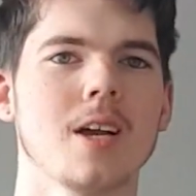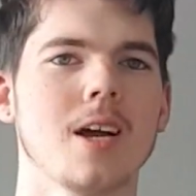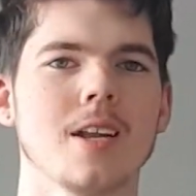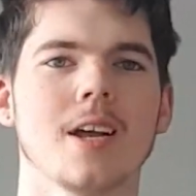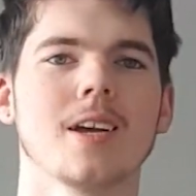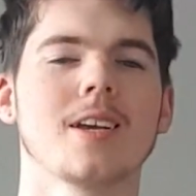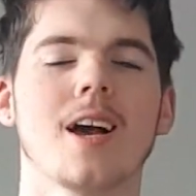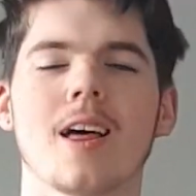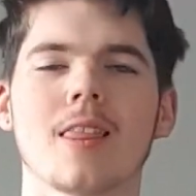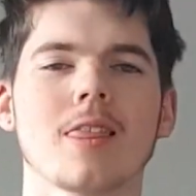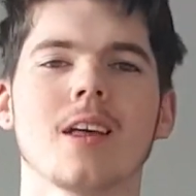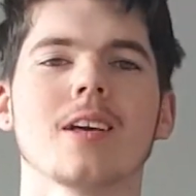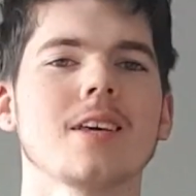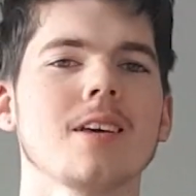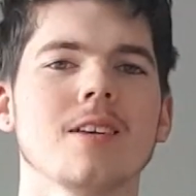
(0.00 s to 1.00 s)
and I can't
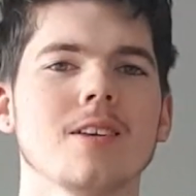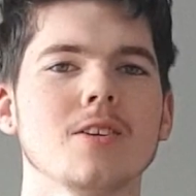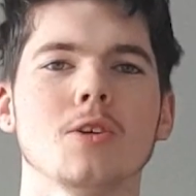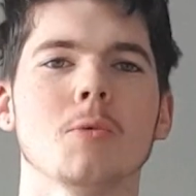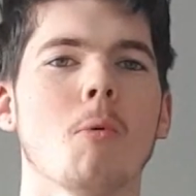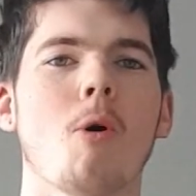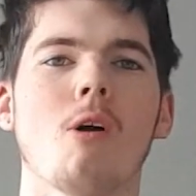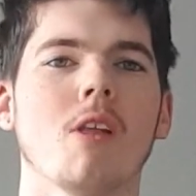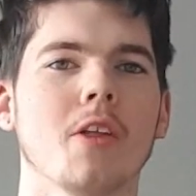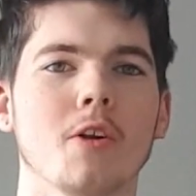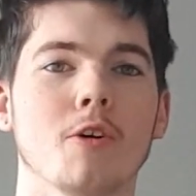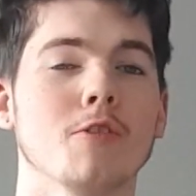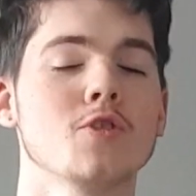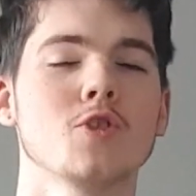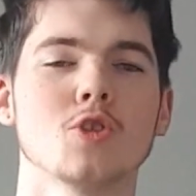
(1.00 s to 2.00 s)
thank you all
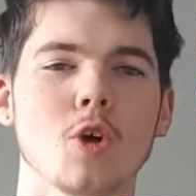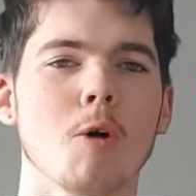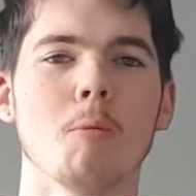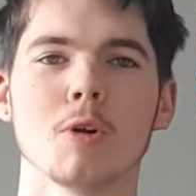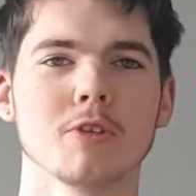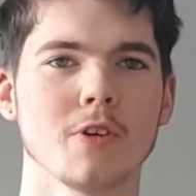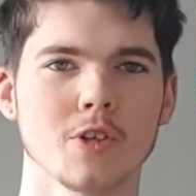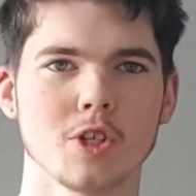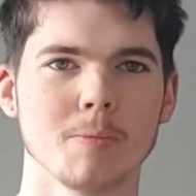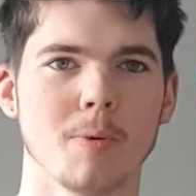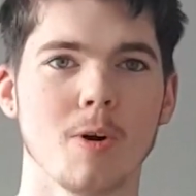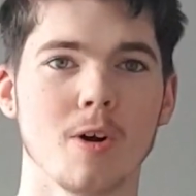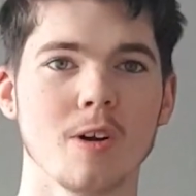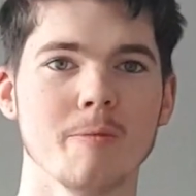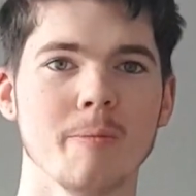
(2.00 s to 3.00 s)
enough so much for
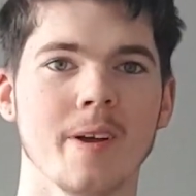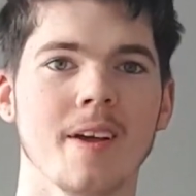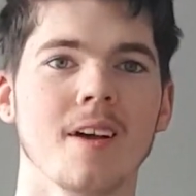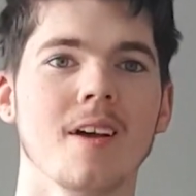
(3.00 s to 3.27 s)
supporting me.